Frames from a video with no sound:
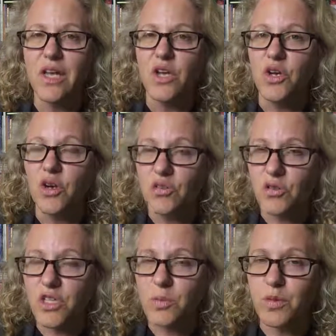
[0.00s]
You go through
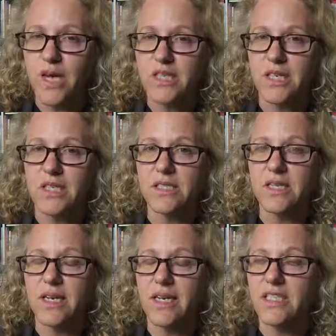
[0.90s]
this process
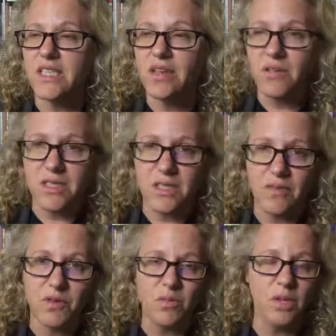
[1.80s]
and it's iterative.
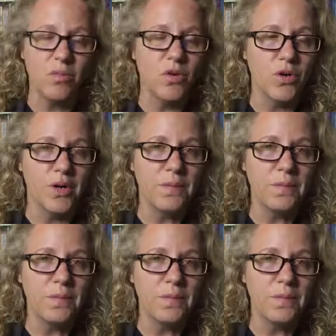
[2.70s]
You read more